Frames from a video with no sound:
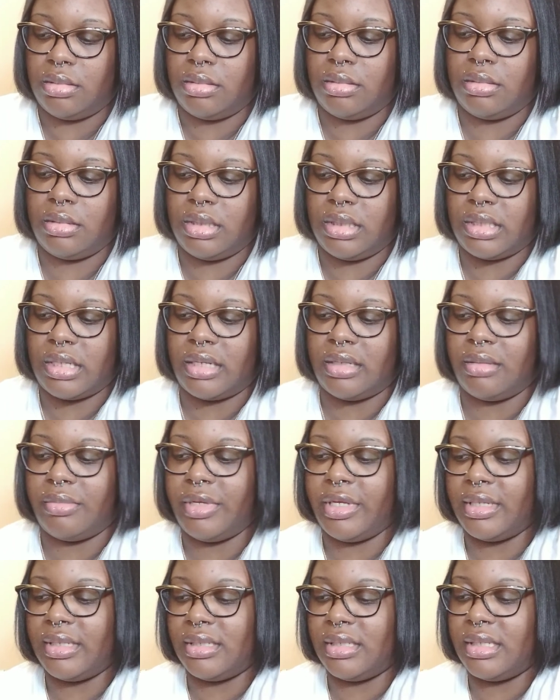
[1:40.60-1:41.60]
is not the
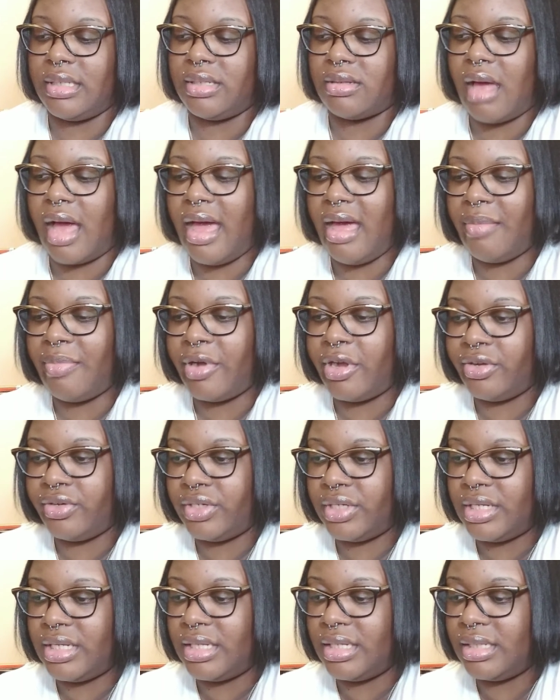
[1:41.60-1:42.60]
business. So I had
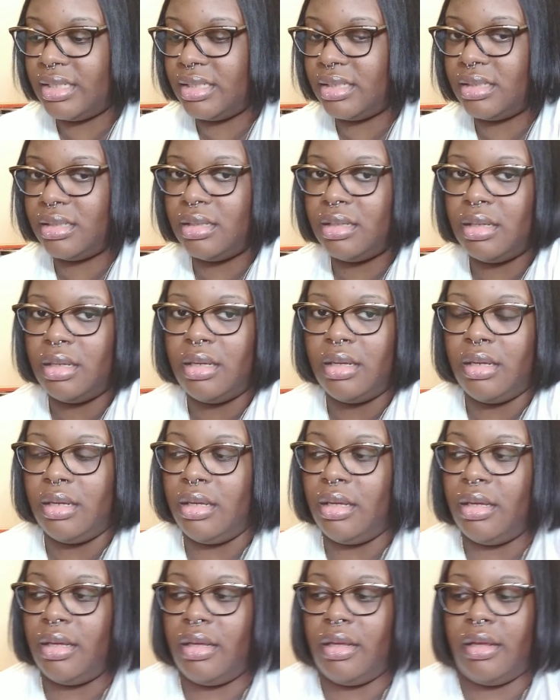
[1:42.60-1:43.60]
purchased
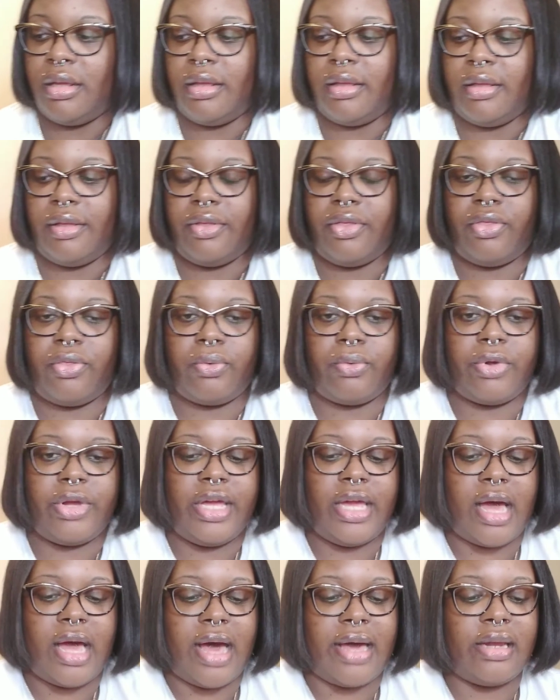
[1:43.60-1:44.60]

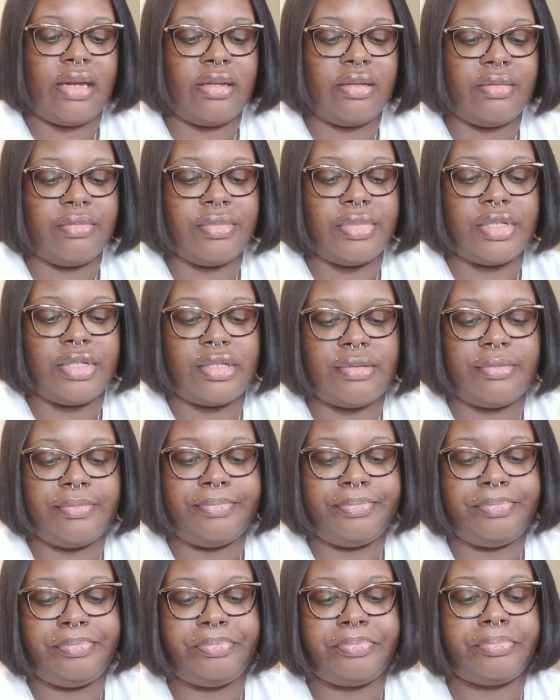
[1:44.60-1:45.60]
3 items,
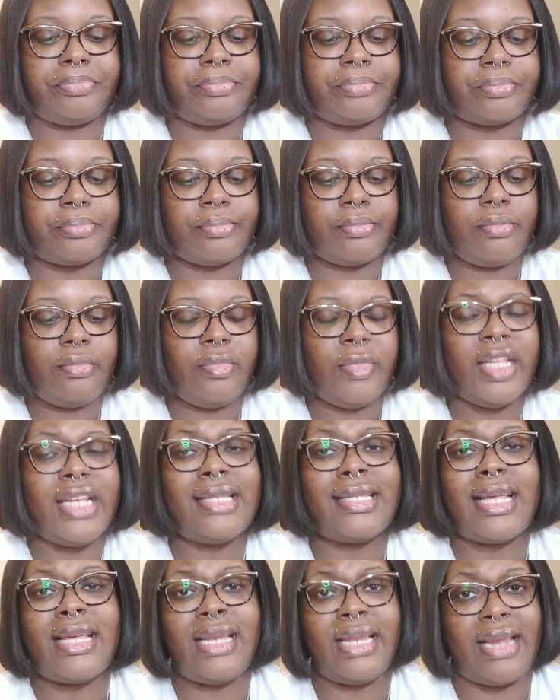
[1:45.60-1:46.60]
because
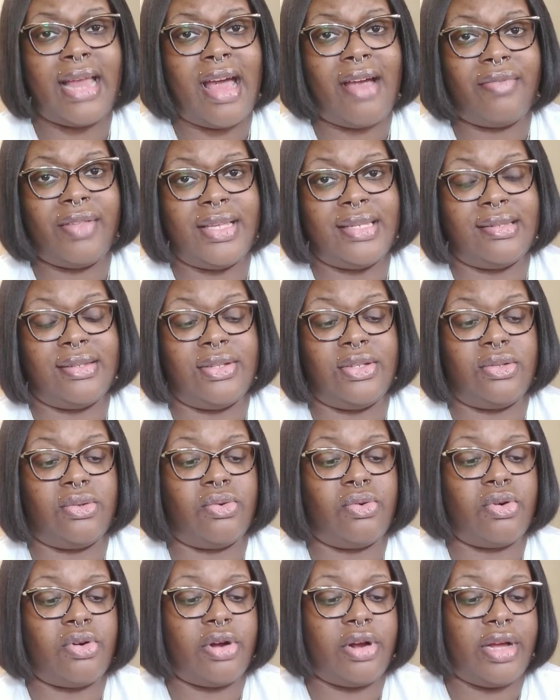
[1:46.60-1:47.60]
they didn't have these in
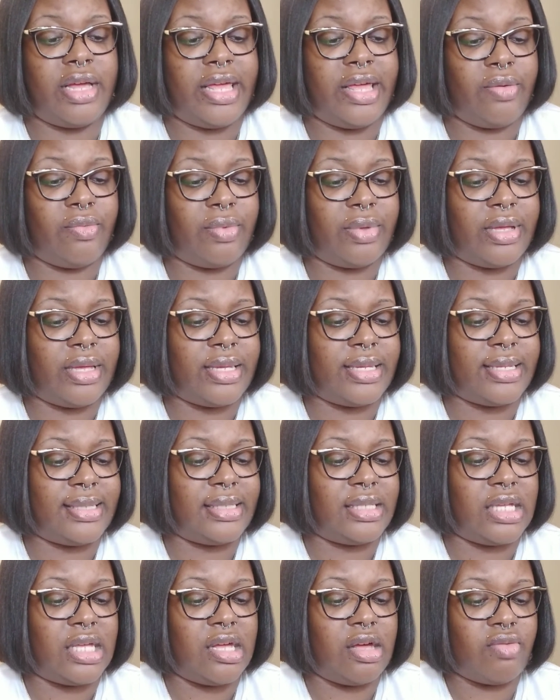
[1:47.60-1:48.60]
store. It was
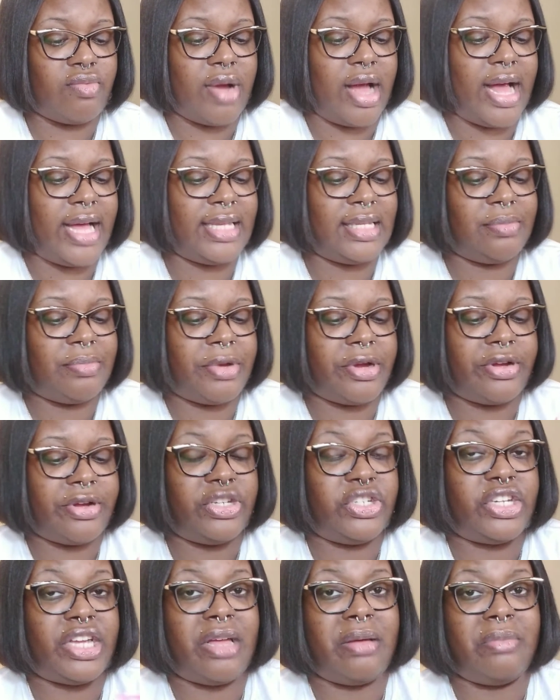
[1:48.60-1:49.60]
the raspberry
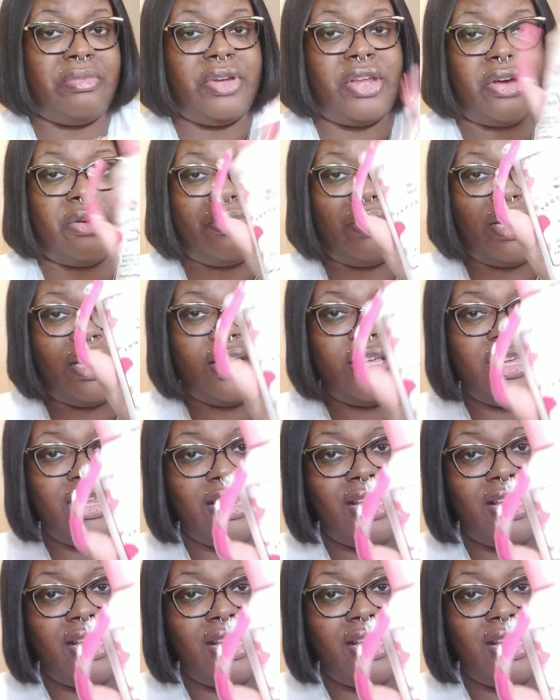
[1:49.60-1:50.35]
jam donut.